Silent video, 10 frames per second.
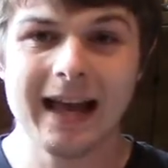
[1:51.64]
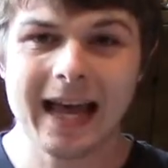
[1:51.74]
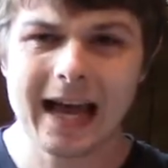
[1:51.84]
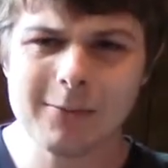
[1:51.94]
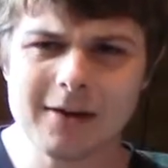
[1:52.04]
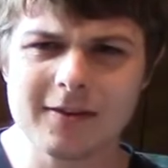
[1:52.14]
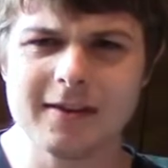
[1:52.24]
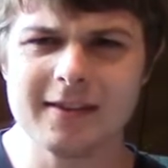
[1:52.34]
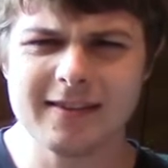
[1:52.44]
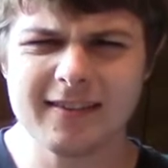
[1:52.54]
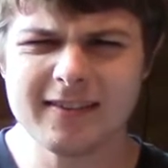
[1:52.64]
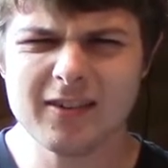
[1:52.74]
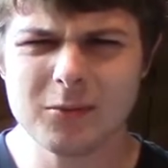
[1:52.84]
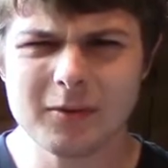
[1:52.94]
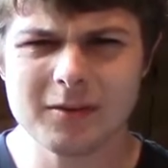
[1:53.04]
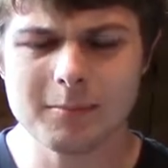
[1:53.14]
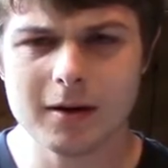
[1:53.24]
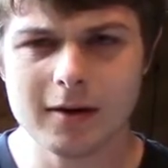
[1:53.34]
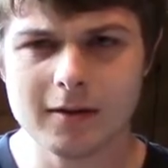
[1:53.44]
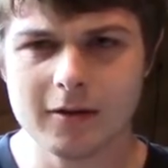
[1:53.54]
However, since this wasn't
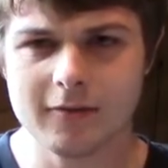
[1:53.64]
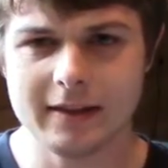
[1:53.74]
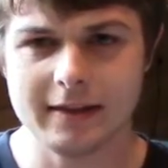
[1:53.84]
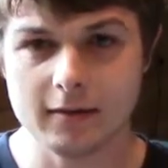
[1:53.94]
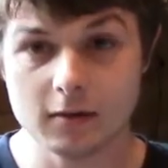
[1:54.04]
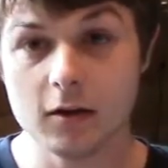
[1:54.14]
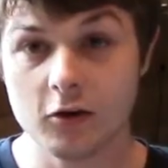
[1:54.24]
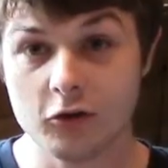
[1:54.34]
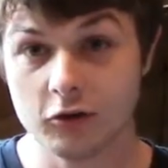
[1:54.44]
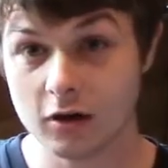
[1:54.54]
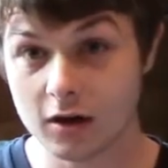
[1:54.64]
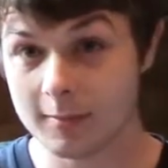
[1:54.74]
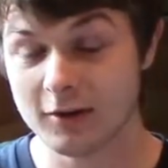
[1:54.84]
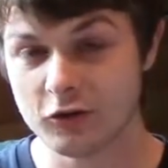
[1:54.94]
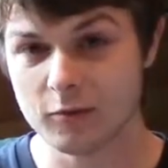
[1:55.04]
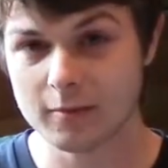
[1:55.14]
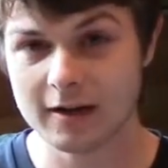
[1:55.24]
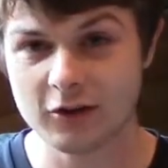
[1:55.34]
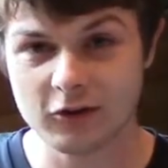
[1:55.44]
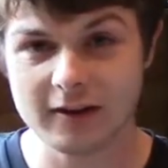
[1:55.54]
part of the larger Harbinger
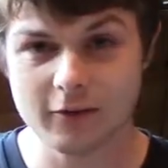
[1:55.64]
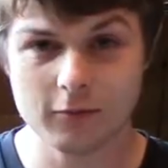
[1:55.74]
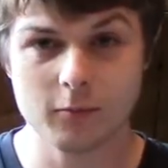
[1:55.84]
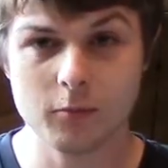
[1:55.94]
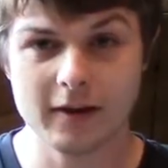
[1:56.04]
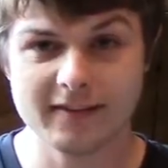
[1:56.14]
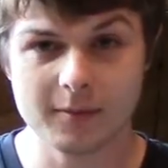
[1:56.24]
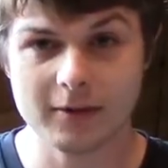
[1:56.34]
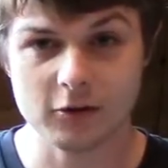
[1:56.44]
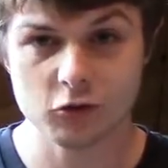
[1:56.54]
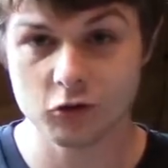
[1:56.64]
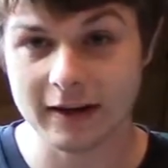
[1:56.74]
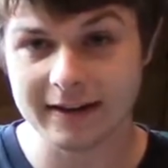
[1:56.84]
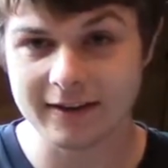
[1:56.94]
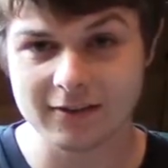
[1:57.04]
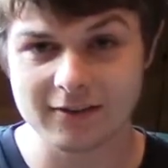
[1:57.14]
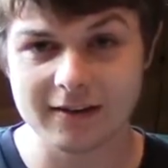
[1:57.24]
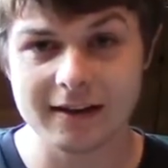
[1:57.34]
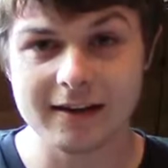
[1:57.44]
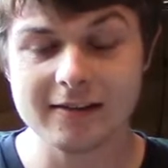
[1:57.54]
project, it was more a separate training
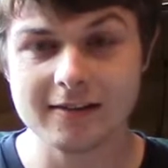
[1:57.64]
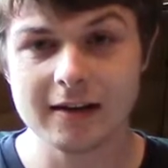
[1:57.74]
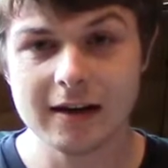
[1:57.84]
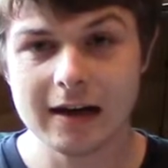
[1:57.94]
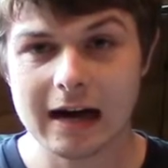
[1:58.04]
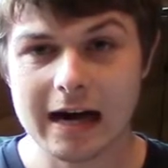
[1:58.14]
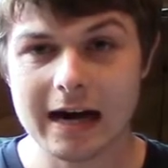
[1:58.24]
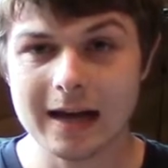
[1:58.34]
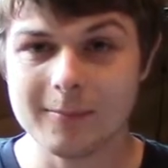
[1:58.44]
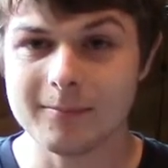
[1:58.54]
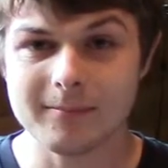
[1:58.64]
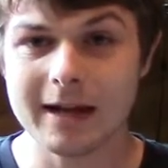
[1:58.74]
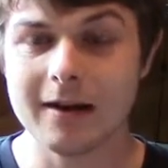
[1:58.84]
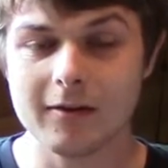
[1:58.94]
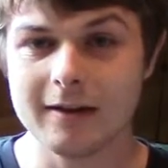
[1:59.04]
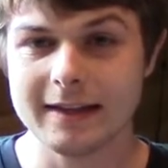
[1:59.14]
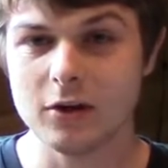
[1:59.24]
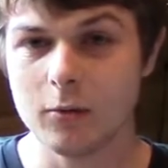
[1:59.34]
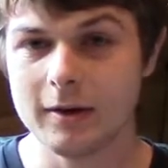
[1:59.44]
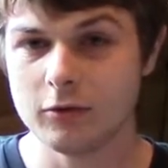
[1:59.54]
exercise, I'm not really
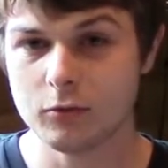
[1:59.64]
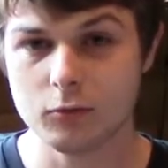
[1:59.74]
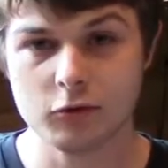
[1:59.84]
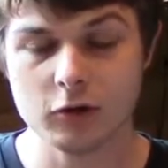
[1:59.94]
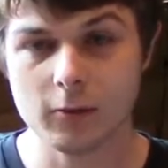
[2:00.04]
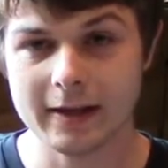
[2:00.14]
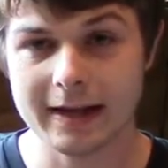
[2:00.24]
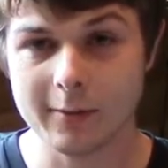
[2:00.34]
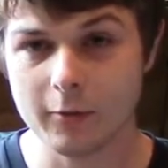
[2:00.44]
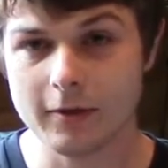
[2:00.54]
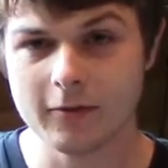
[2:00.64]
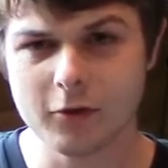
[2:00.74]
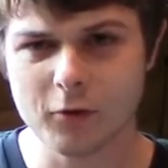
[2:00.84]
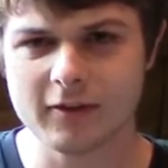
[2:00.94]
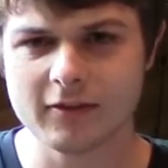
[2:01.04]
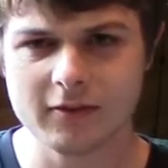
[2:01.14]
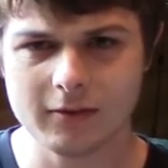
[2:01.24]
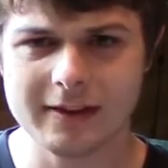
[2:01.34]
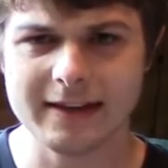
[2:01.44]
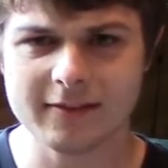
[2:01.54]
going to show that. I'm going to focus
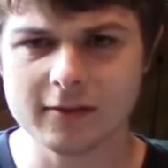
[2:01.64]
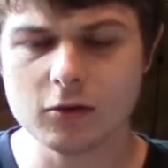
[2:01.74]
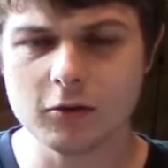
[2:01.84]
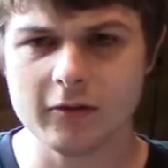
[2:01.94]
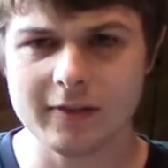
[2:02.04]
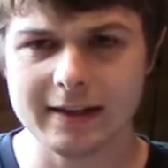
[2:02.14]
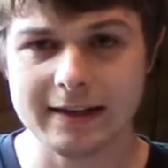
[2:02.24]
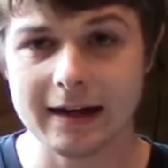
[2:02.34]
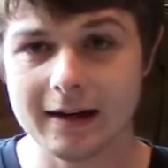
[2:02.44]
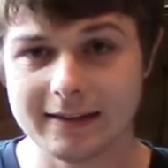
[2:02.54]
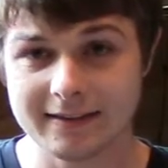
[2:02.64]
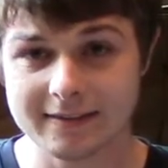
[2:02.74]
really exclusively on this